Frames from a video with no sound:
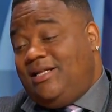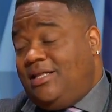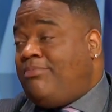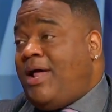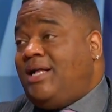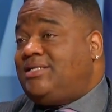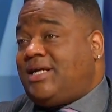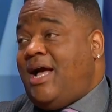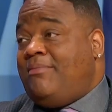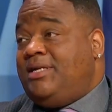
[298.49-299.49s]
LeBron's the
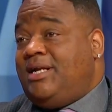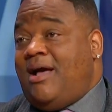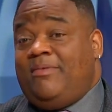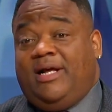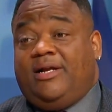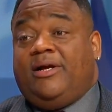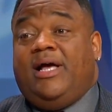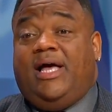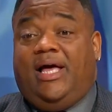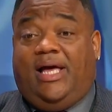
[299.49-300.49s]
common denominator.
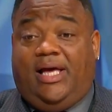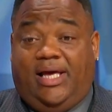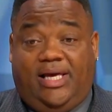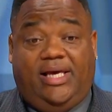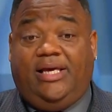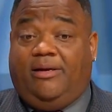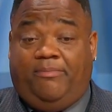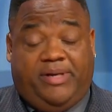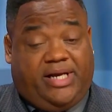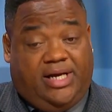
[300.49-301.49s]
He
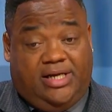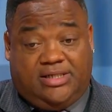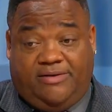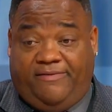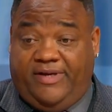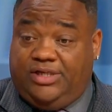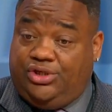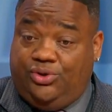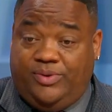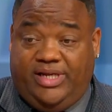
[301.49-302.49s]
because of his
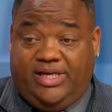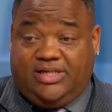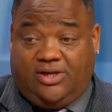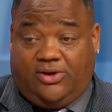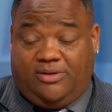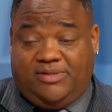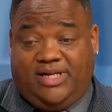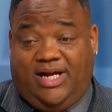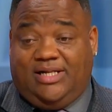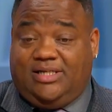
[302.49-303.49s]
unique
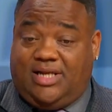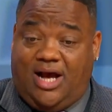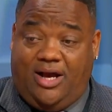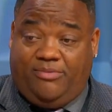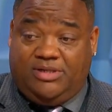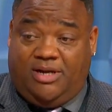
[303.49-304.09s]
circumstances, how he was